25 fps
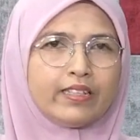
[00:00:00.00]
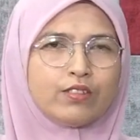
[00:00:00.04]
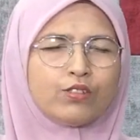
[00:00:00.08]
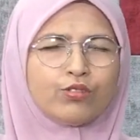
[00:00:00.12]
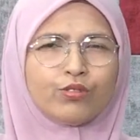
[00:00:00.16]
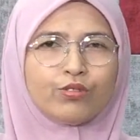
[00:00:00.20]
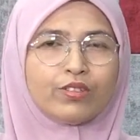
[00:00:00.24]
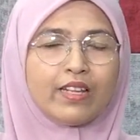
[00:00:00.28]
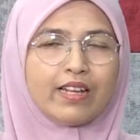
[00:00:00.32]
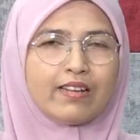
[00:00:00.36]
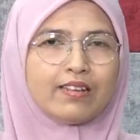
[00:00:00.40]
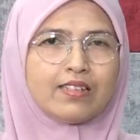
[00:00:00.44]

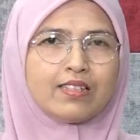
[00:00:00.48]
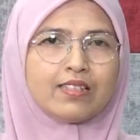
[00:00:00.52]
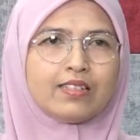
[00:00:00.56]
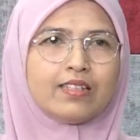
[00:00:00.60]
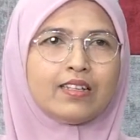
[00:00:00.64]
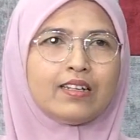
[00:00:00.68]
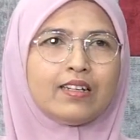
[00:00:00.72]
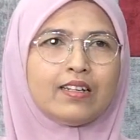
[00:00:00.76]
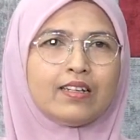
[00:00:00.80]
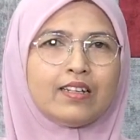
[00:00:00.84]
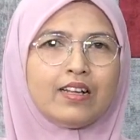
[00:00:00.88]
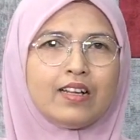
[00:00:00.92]
So that is
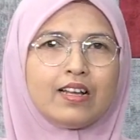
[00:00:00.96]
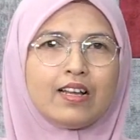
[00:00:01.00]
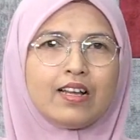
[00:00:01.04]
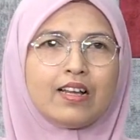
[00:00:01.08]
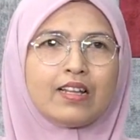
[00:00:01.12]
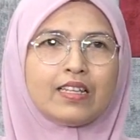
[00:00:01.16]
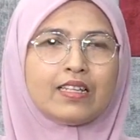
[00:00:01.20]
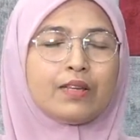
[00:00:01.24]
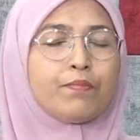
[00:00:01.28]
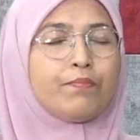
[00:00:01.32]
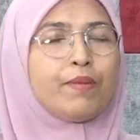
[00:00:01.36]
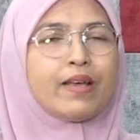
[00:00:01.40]

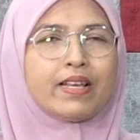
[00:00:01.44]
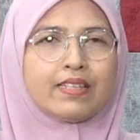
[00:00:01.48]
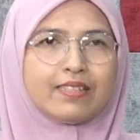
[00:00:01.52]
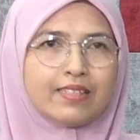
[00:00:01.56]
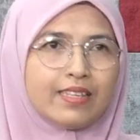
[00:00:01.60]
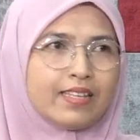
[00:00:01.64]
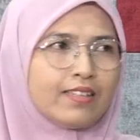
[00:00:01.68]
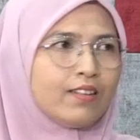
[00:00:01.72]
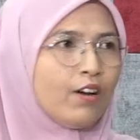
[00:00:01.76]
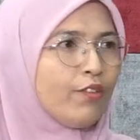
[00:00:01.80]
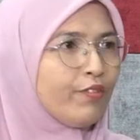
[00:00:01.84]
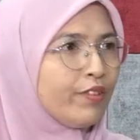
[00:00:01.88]
the
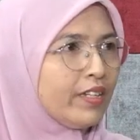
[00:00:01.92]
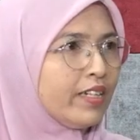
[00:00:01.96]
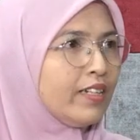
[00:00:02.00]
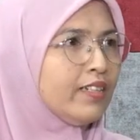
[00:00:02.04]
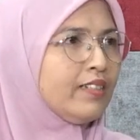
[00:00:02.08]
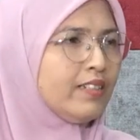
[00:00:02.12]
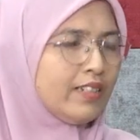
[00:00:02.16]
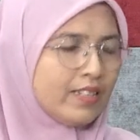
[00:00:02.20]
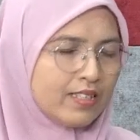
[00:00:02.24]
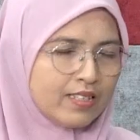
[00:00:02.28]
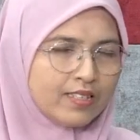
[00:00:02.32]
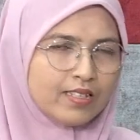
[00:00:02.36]
basic of the
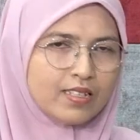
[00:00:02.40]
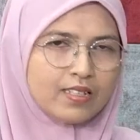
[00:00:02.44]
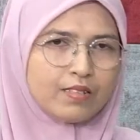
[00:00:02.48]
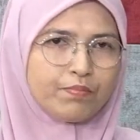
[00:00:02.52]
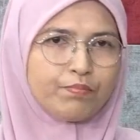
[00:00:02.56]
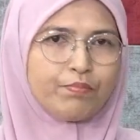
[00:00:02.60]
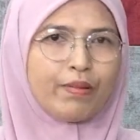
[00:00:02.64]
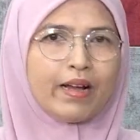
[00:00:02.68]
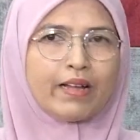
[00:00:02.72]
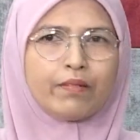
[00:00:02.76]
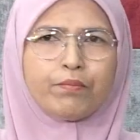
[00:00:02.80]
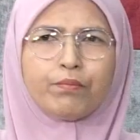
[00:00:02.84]
nurses.
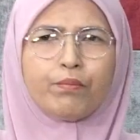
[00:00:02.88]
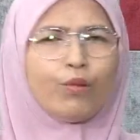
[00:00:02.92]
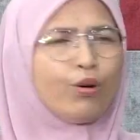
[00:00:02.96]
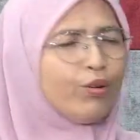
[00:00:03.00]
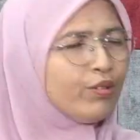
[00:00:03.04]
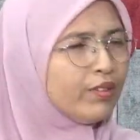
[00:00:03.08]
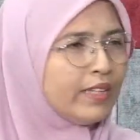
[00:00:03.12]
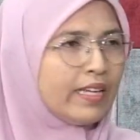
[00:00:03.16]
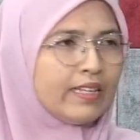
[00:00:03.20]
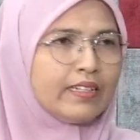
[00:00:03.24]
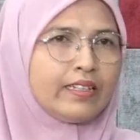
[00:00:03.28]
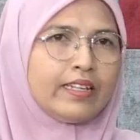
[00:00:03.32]
But
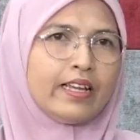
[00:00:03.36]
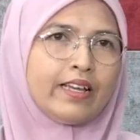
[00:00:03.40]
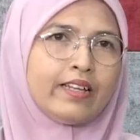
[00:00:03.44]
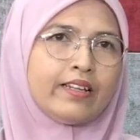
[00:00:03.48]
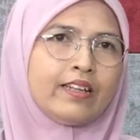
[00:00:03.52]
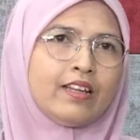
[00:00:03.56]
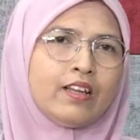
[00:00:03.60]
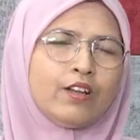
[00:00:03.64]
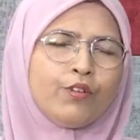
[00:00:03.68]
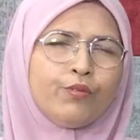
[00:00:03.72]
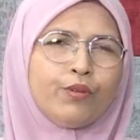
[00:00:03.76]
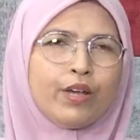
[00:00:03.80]
more than that,
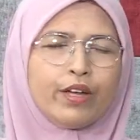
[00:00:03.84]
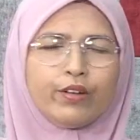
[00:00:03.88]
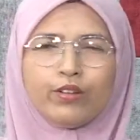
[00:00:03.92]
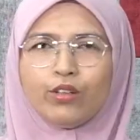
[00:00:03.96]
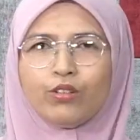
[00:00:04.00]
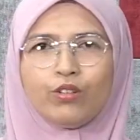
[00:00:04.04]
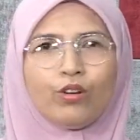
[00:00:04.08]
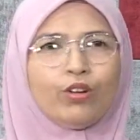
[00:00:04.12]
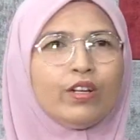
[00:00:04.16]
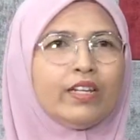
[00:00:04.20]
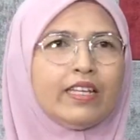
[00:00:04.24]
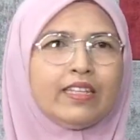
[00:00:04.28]
we are
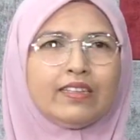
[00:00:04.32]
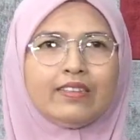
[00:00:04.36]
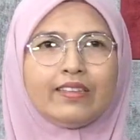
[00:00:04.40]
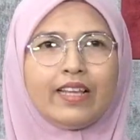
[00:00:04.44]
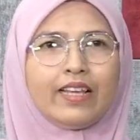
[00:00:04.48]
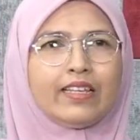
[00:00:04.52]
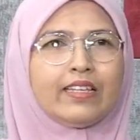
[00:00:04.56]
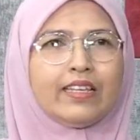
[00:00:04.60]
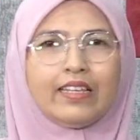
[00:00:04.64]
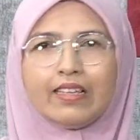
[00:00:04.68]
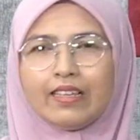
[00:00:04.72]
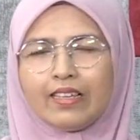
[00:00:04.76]
not only
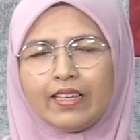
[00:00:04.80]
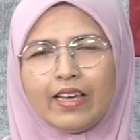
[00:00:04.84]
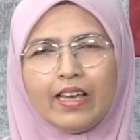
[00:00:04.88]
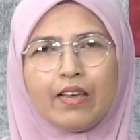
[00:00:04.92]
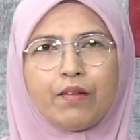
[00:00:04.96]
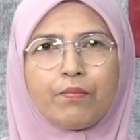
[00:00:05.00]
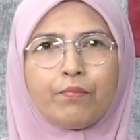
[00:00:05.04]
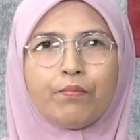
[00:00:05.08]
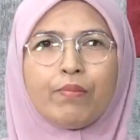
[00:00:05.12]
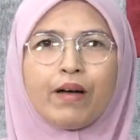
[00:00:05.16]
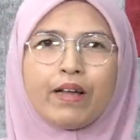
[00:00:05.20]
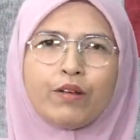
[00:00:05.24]
taking
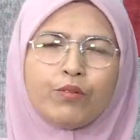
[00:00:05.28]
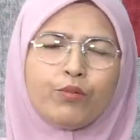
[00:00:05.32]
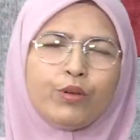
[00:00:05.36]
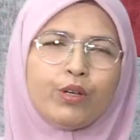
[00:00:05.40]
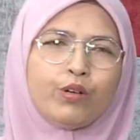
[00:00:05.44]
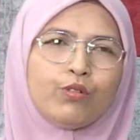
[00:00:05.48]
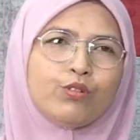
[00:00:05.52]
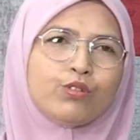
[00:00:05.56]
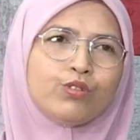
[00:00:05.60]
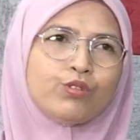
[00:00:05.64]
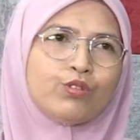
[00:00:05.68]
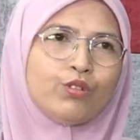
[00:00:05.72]
care, but we
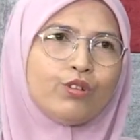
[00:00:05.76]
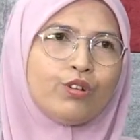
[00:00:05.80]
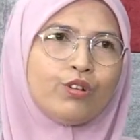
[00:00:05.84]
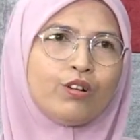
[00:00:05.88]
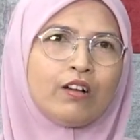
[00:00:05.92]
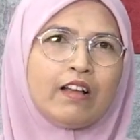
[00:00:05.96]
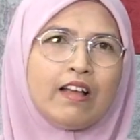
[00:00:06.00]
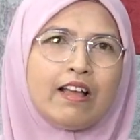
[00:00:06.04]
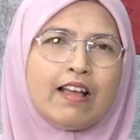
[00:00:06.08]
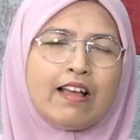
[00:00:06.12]
also